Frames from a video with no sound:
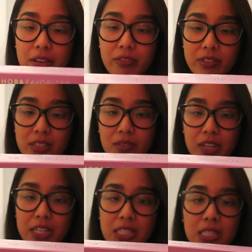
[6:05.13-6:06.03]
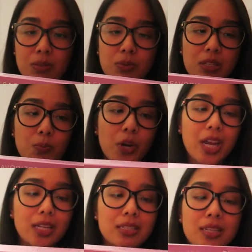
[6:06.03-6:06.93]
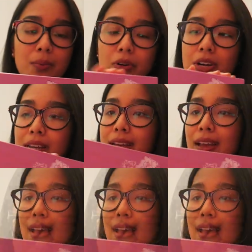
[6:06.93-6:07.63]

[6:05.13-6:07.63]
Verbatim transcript: gift. It's very spring and summery.